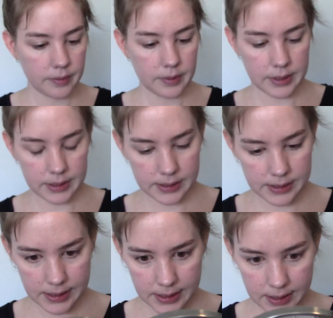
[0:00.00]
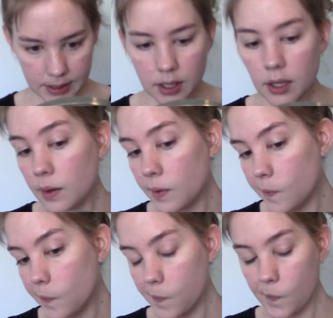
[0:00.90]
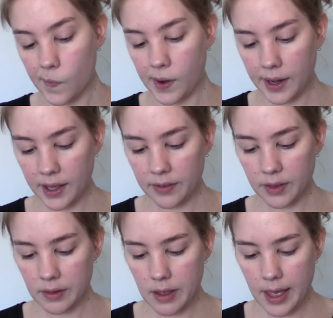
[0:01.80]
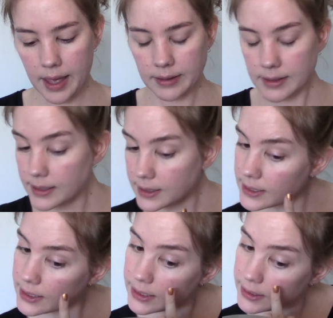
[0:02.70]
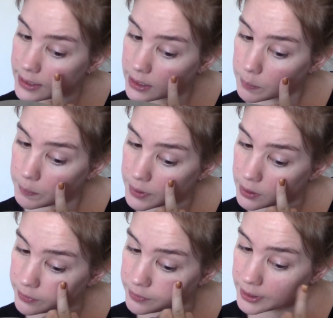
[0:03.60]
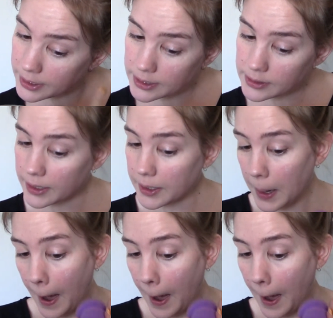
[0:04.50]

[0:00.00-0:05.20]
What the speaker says: Let's see. I have a teeny tiny bit of redness here.